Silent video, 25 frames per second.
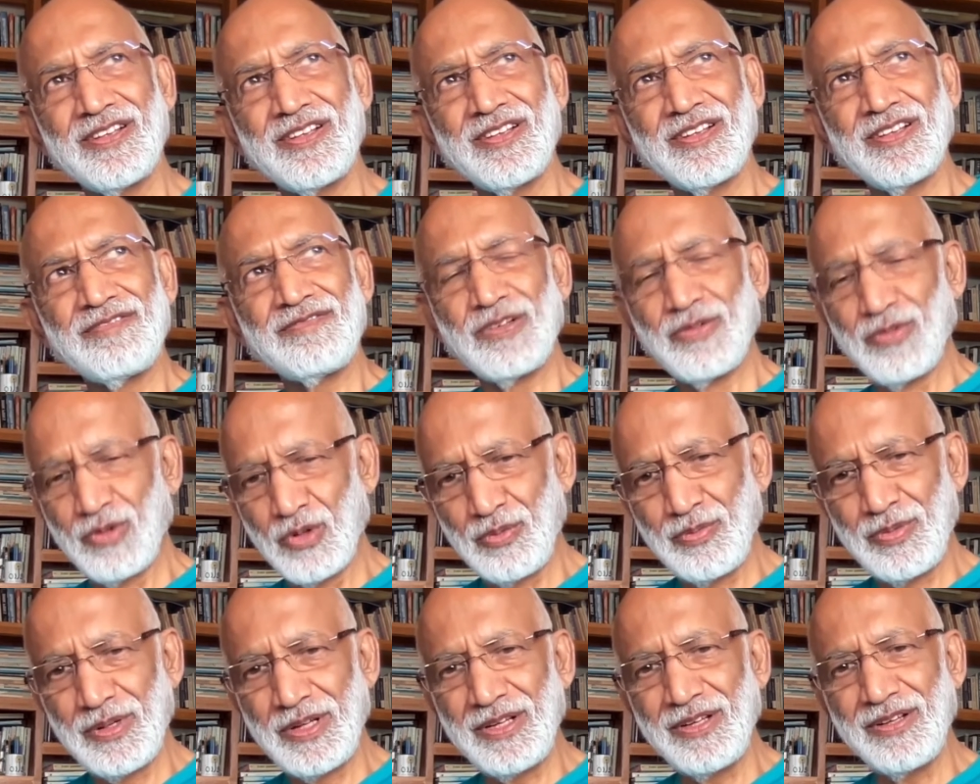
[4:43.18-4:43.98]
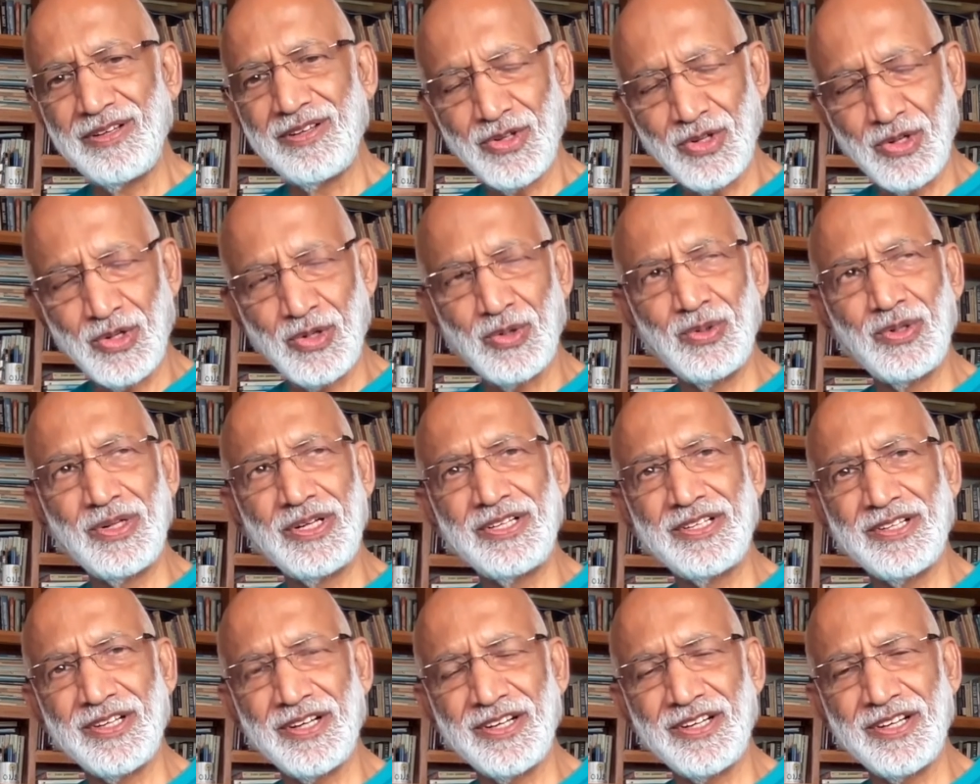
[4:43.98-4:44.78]
we would be
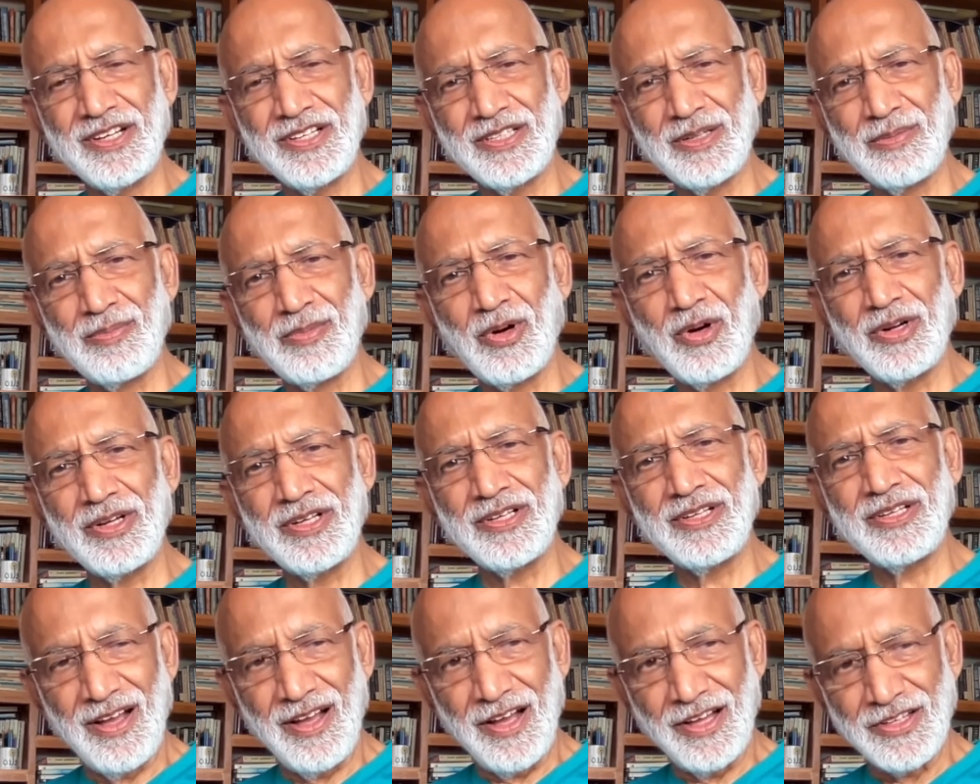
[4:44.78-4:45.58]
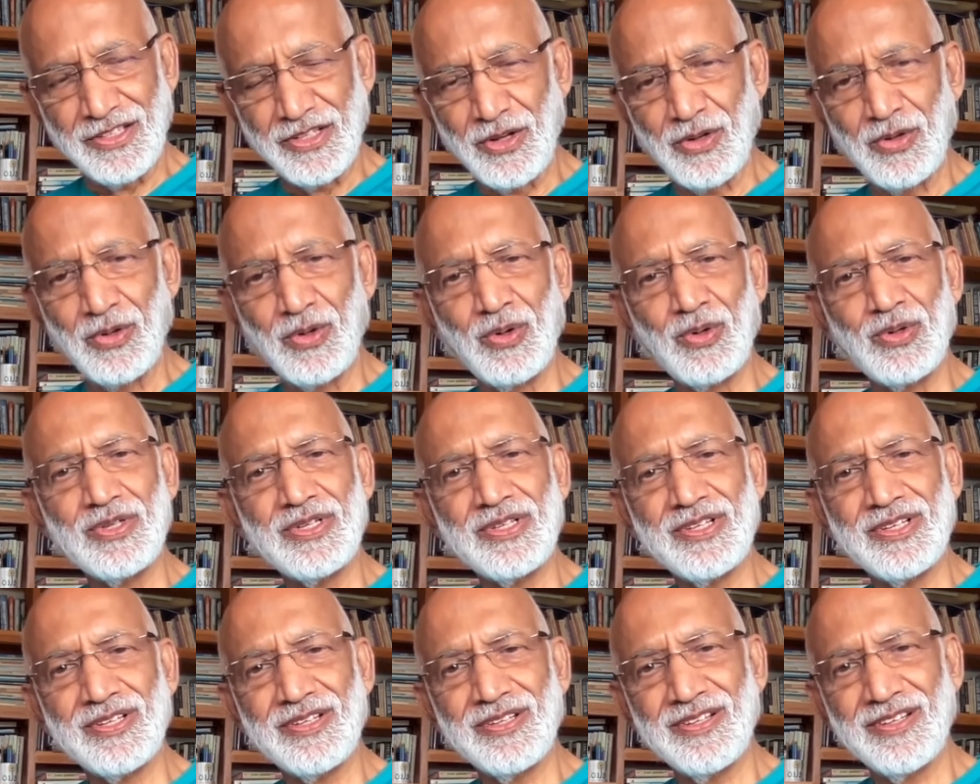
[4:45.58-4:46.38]
truly treating the body as a
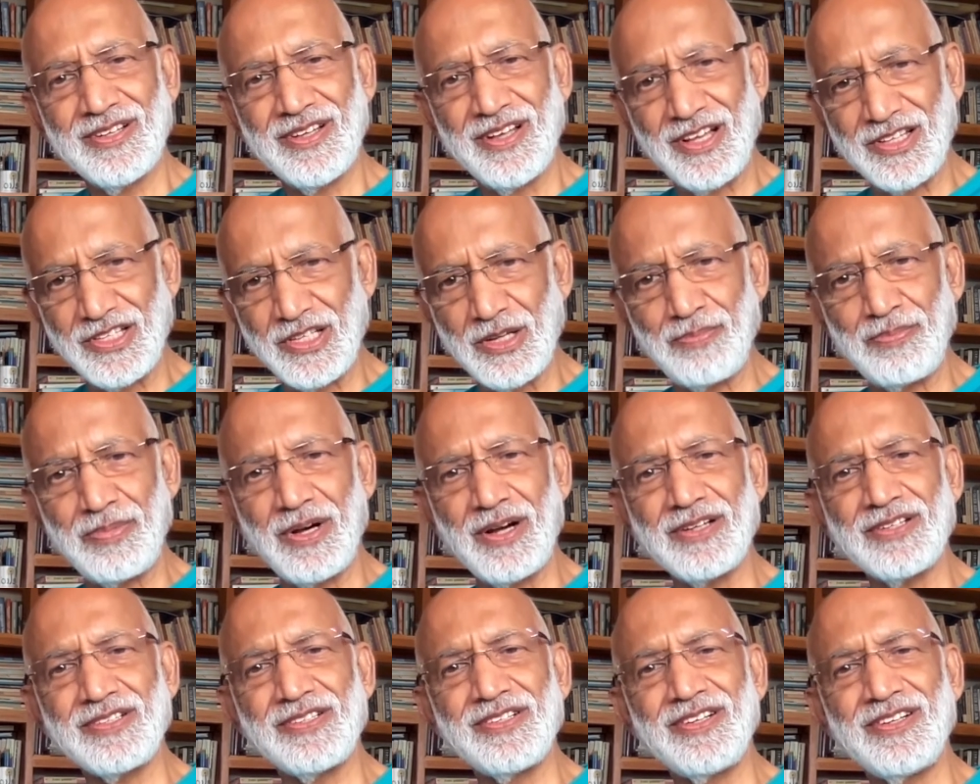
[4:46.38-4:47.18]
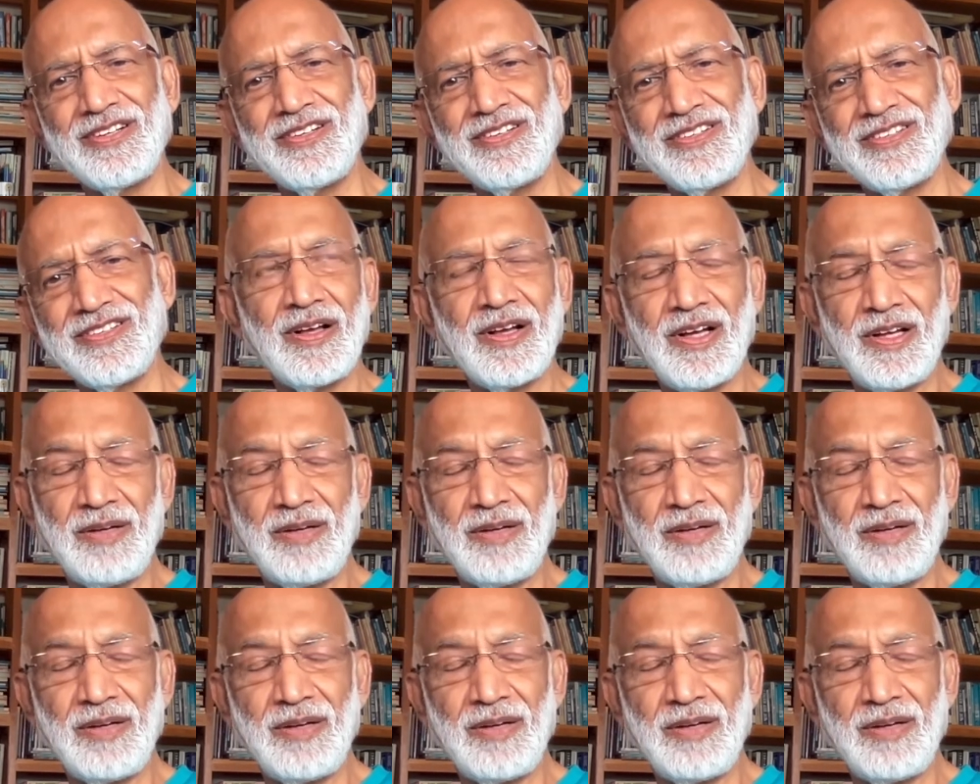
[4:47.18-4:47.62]
host, as a partner,